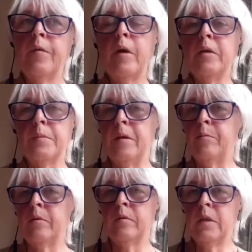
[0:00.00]
for most
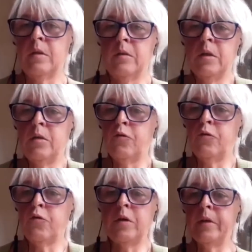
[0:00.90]
people, this
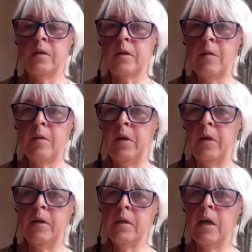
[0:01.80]
treatment
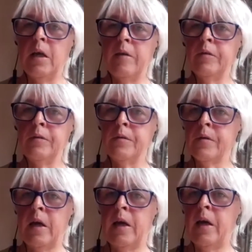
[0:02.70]
stabilizes their levels,
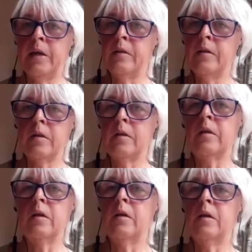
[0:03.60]
and
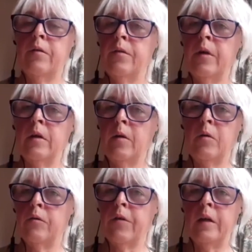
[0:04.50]
you know,
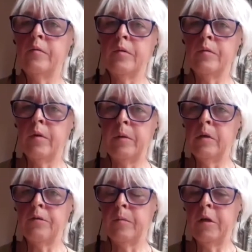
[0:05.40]
their Graves will go
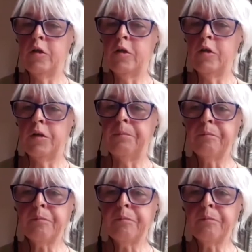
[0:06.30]
into remission.